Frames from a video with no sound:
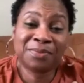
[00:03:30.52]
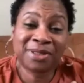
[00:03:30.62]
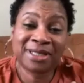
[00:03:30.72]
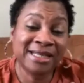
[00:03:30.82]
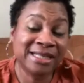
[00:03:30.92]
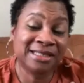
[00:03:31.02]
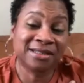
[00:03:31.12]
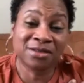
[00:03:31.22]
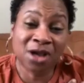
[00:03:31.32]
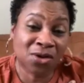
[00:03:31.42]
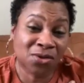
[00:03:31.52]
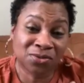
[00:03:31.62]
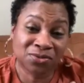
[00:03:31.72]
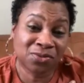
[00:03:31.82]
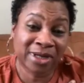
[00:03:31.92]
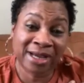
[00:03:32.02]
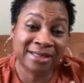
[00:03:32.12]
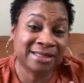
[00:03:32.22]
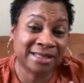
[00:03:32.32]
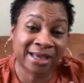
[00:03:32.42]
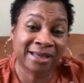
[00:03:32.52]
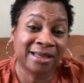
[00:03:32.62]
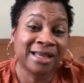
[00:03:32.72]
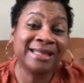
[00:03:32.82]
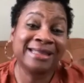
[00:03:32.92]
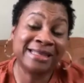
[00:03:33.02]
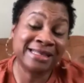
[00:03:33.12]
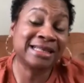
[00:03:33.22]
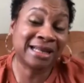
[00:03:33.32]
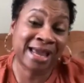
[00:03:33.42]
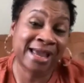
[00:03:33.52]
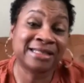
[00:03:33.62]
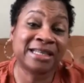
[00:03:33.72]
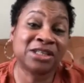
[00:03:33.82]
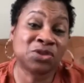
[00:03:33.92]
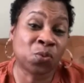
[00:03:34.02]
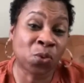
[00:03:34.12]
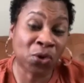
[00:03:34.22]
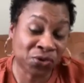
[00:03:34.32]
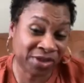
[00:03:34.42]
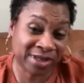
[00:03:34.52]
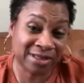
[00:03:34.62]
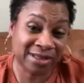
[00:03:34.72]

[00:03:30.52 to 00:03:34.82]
Please know when I say this class is worth it.